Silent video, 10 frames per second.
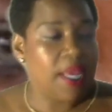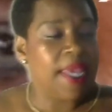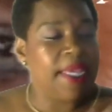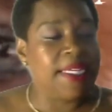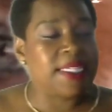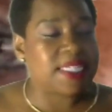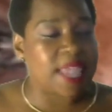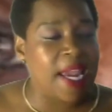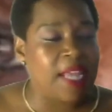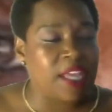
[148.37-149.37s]
He
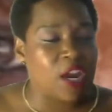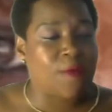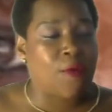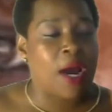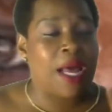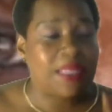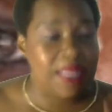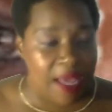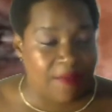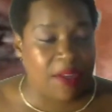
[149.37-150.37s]
stayed there for
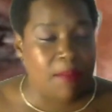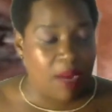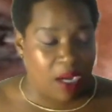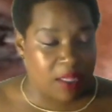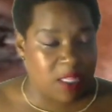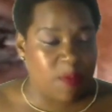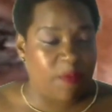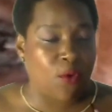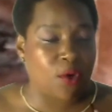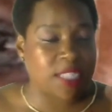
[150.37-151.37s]
11 months
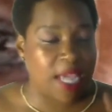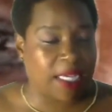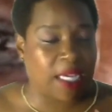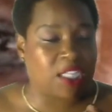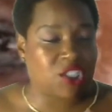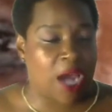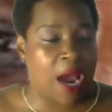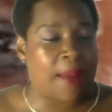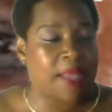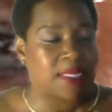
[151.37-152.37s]
before taking a job
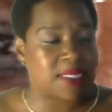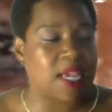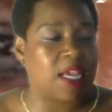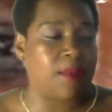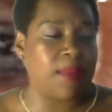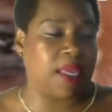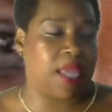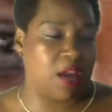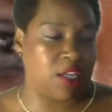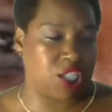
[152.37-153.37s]
at the Sangamon
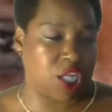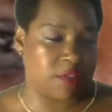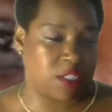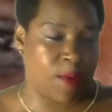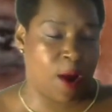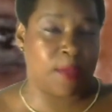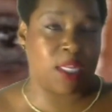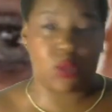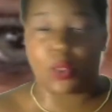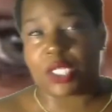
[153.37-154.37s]
County Sheriff's Department in
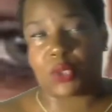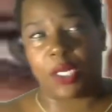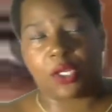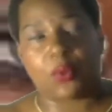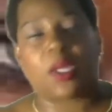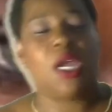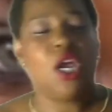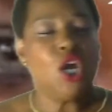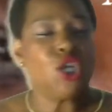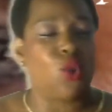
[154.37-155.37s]
2023.
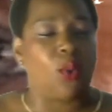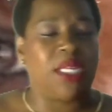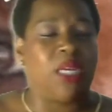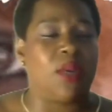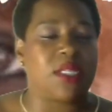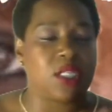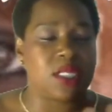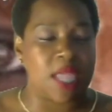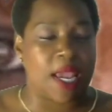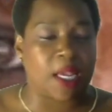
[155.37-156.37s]
So when he went to
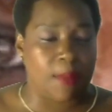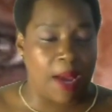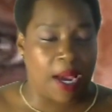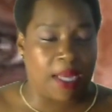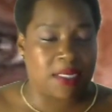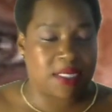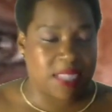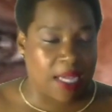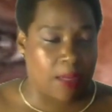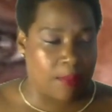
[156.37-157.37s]
Sangamon,
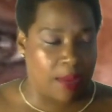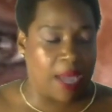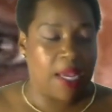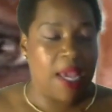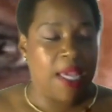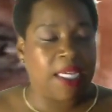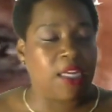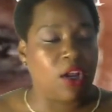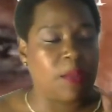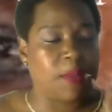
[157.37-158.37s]
he had
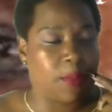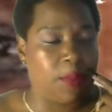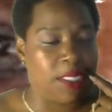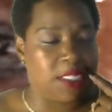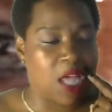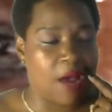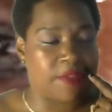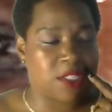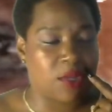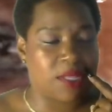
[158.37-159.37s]
only been a police
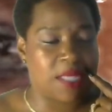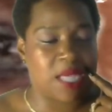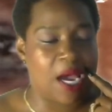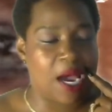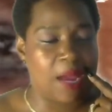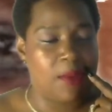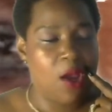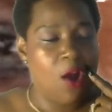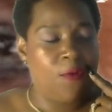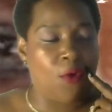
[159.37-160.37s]
officer at that time
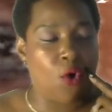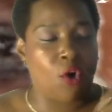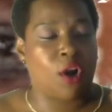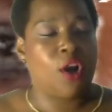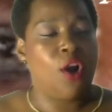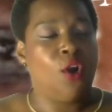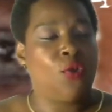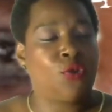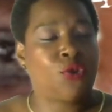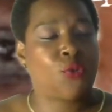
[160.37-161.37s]
for
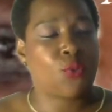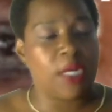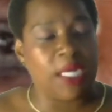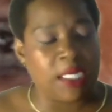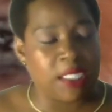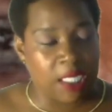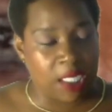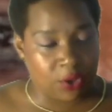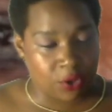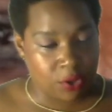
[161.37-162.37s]
3
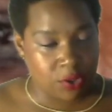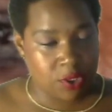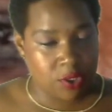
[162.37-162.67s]
years,